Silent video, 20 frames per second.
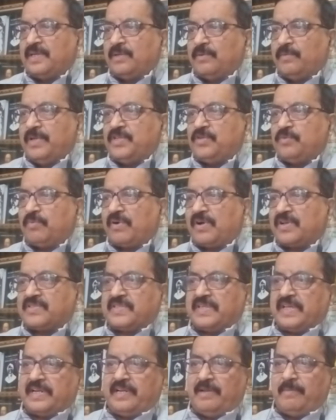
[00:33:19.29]
which
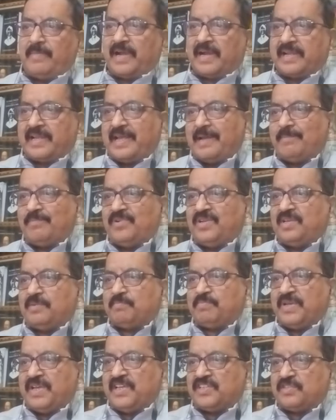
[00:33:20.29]
was a remarkably
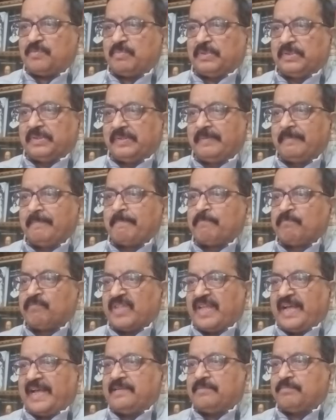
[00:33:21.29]
peaceful
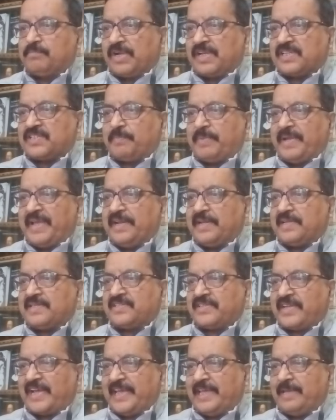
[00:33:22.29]
and prosperous
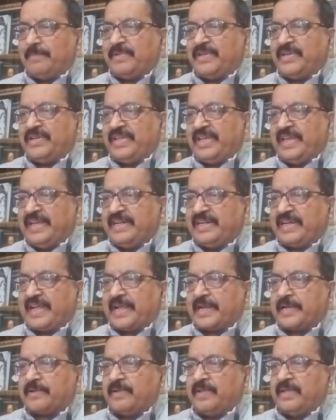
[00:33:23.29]
time in
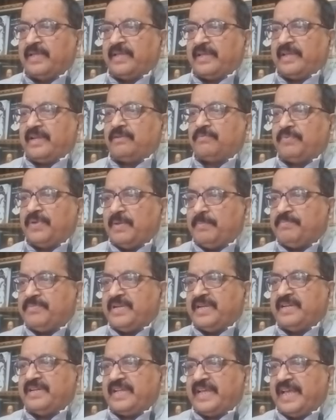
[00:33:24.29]
England. In
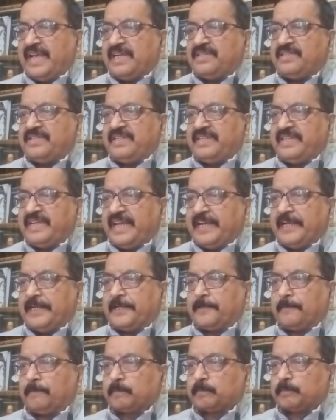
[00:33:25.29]
1588,